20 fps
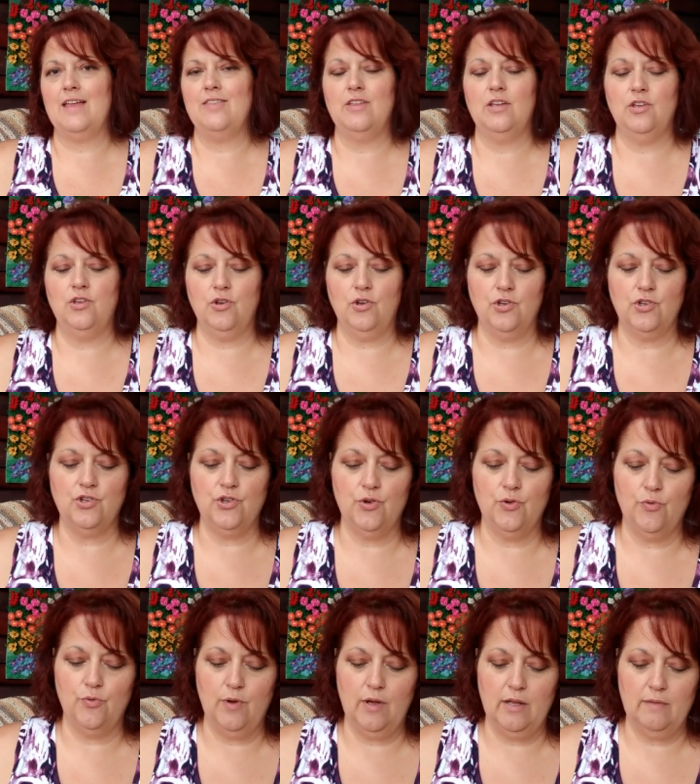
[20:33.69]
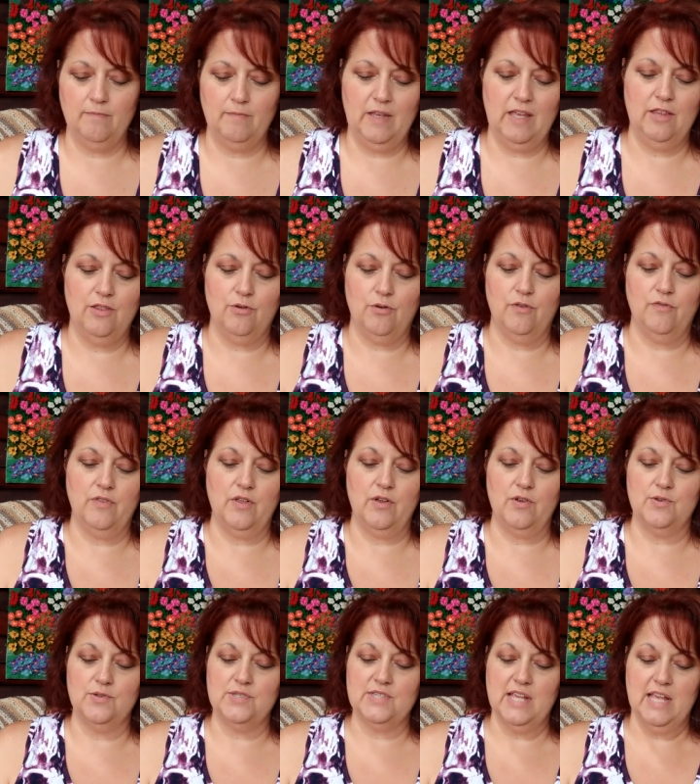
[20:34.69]
I think you can do either of
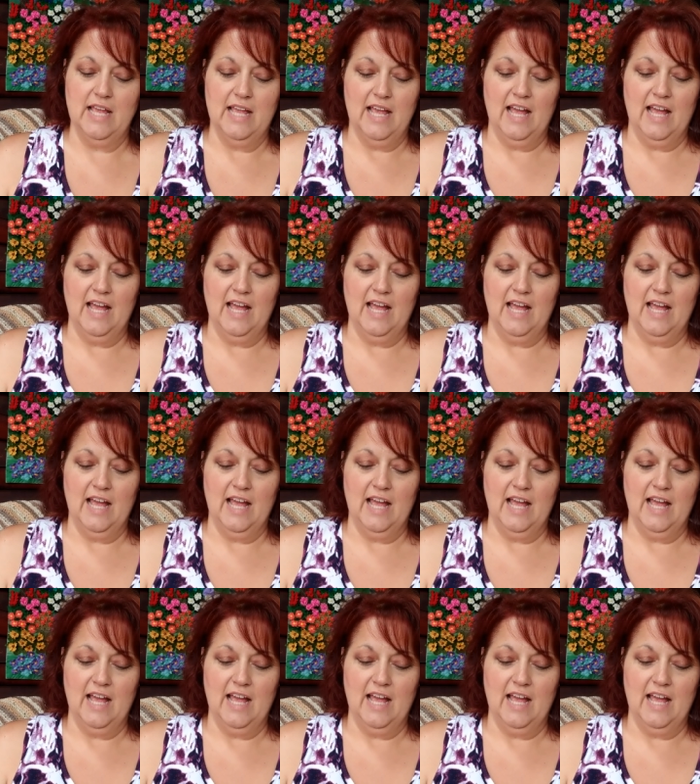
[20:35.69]
those.